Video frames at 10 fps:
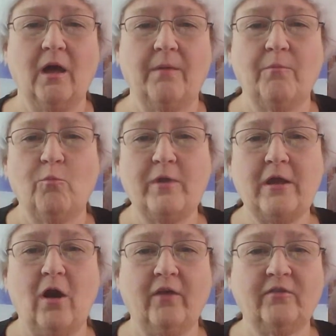We
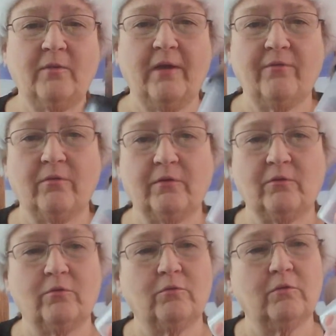also have our
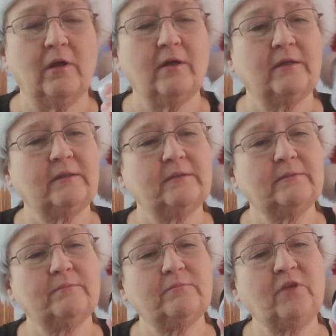little
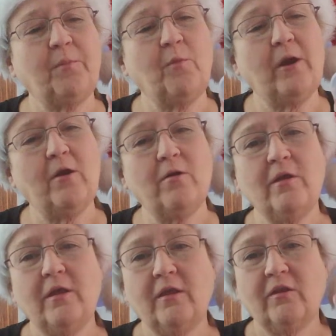Tupperware
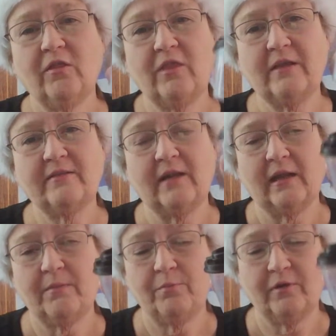things that I
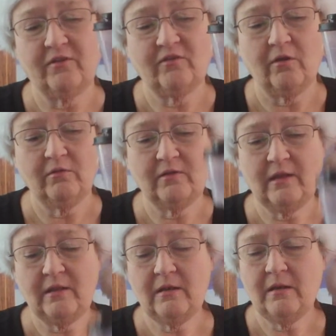can put salt
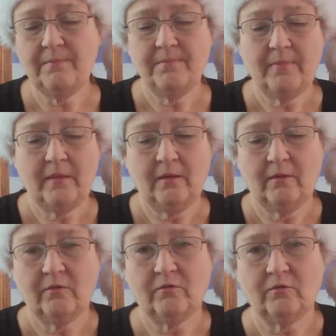in.
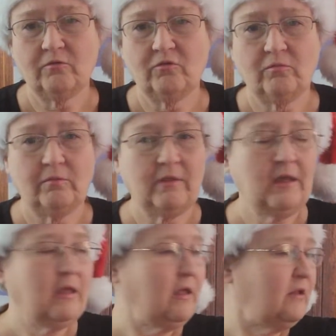So do
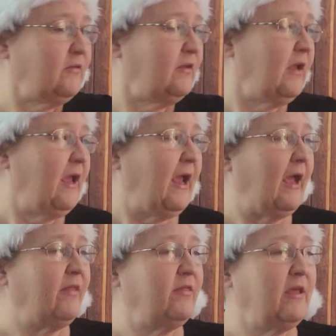that.
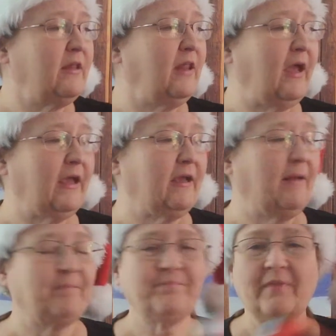And then I
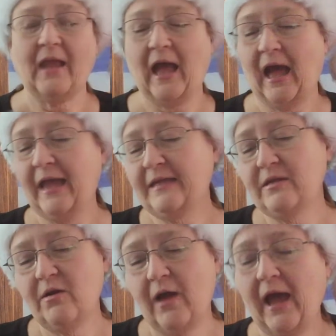
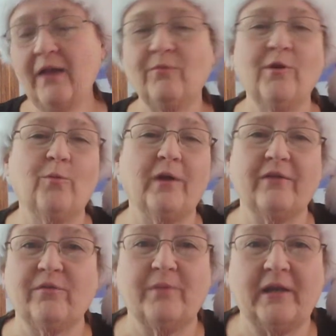don't know what
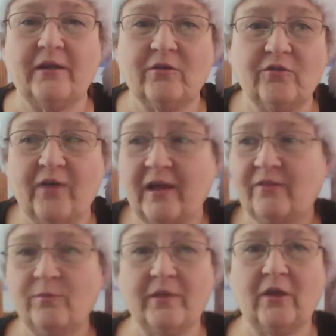everybody else
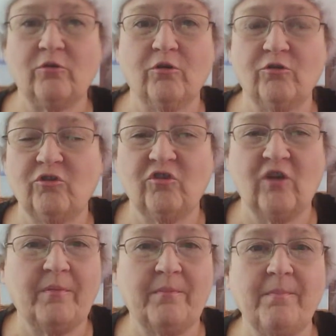finds when they go grocery
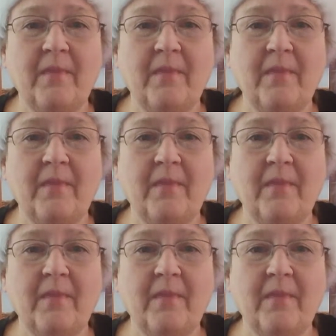shopping.